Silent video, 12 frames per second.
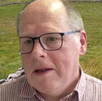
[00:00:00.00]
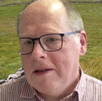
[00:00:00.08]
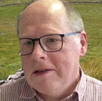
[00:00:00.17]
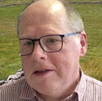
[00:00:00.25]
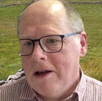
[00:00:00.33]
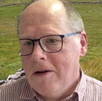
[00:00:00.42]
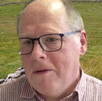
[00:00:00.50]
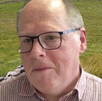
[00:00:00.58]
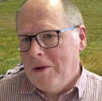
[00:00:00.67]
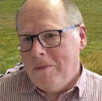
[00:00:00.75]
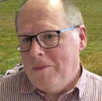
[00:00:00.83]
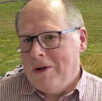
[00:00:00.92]
So
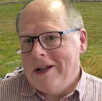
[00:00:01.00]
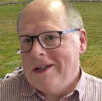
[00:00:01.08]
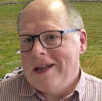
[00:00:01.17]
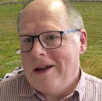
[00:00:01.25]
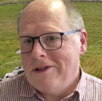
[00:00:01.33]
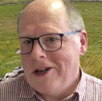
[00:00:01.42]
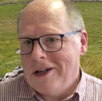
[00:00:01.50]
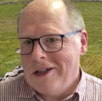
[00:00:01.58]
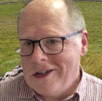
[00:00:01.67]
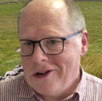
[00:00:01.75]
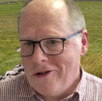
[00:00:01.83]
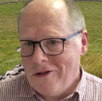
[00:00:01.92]
but it's outside the
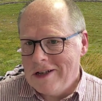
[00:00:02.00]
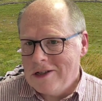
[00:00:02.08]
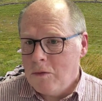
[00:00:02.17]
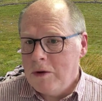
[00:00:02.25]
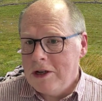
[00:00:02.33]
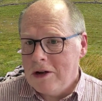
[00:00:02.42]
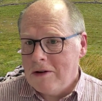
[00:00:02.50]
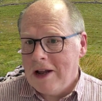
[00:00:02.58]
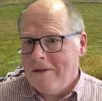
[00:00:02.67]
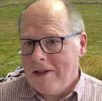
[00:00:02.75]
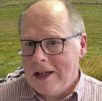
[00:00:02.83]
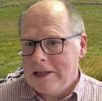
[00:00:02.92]
degree, so we don't
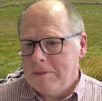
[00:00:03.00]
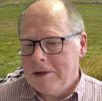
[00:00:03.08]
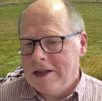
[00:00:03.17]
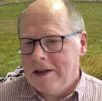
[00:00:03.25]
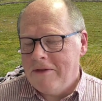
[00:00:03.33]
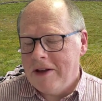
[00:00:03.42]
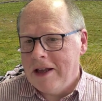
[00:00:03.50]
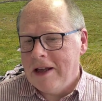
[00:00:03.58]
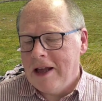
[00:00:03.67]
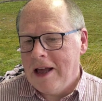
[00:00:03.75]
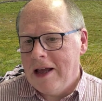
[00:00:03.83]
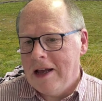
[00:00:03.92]
have that specific
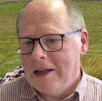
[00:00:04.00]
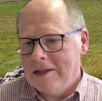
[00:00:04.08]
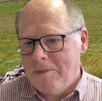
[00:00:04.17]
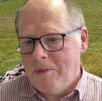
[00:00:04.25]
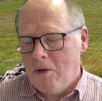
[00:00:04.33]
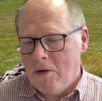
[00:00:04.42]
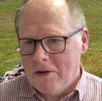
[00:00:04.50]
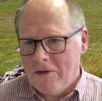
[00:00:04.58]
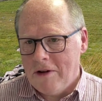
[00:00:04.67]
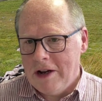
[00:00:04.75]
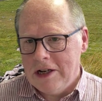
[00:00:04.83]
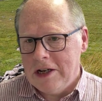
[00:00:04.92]
support for
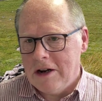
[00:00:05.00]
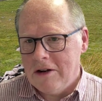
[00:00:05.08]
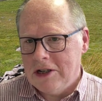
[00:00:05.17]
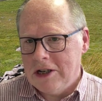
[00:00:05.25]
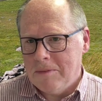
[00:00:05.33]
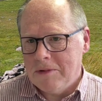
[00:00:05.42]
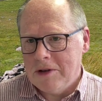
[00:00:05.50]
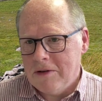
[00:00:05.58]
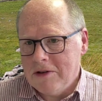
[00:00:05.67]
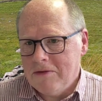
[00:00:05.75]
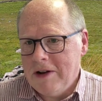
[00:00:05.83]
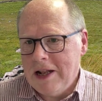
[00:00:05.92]
internship. So
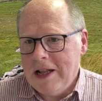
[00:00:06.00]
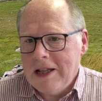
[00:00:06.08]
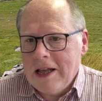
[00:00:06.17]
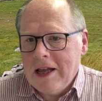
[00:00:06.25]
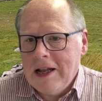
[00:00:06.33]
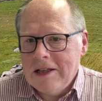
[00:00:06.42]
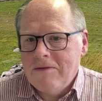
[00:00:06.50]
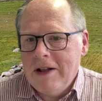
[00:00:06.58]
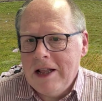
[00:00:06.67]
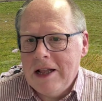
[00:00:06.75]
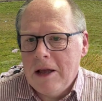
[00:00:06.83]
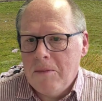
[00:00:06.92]
it's really
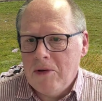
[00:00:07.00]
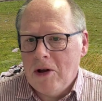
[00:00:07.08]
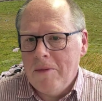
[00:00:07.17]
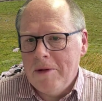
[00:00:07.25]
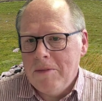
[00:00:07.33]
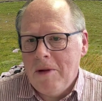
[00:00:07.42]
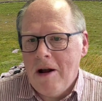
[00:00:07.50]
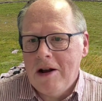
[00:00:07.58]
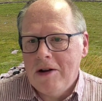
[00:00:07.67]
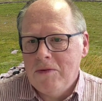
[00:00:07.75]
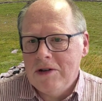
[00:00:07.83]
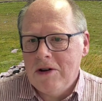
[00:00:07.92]
the employment
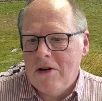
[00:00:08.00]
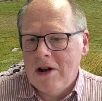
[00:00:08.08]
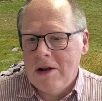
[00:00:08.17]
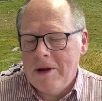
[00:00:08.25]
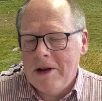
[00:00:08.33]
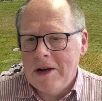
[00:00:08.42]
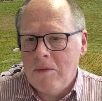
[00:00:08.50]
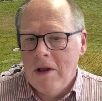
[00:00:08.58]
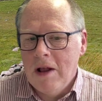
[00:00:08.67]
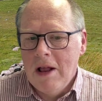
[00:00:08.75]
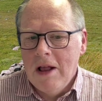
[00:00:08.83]
market we're talking about.